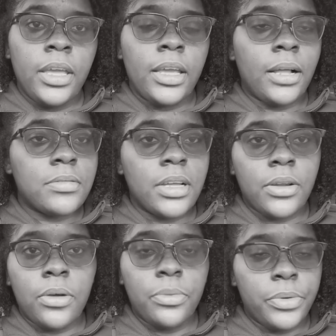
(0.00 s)
And I was like,
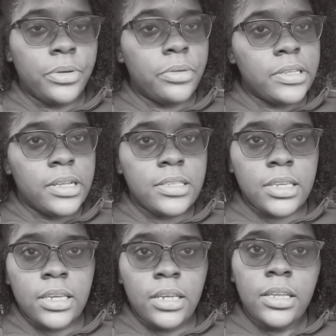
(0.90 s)
no, redo the test
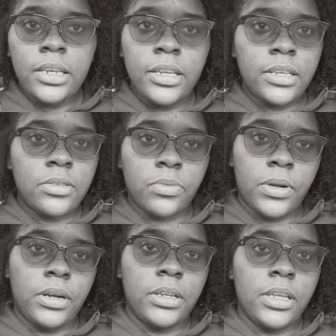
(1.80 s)
again. It doesn't
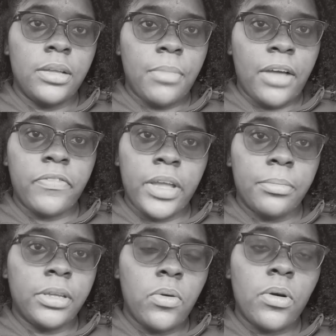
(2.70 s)
run in my
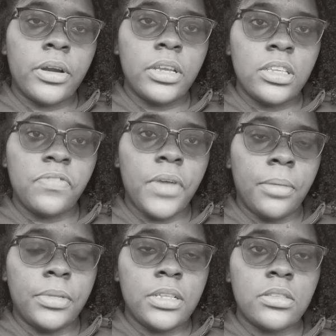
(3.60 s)
family or his
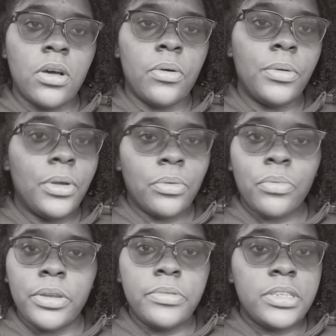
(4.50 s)
family. So
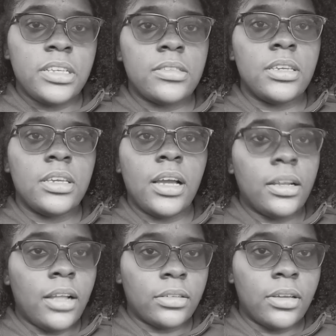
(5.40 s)
redo the test again.
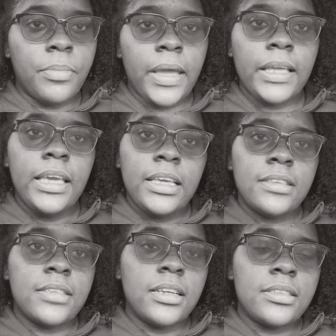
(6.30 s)
Doctor come back
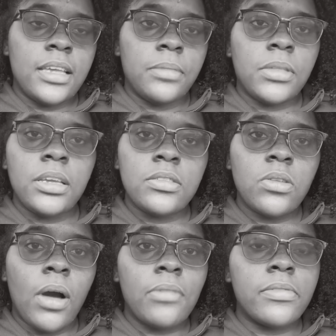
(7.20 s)
and say the same thing.
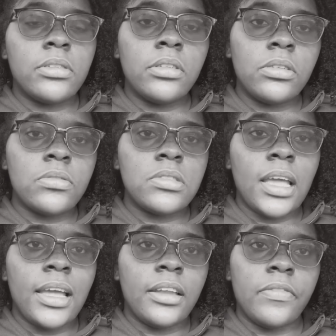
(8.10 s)
So I was a little
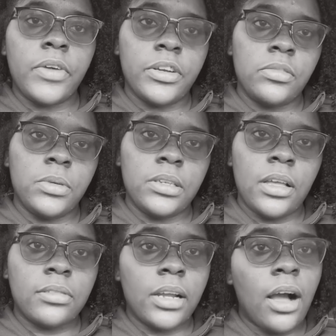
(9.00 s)
sad at first because
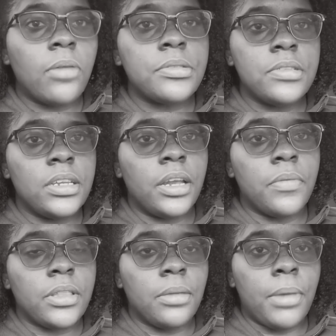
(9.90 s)
I was like, I always did
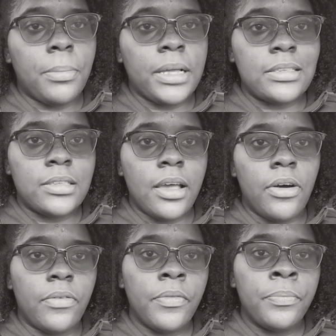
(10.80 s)
everything by myself.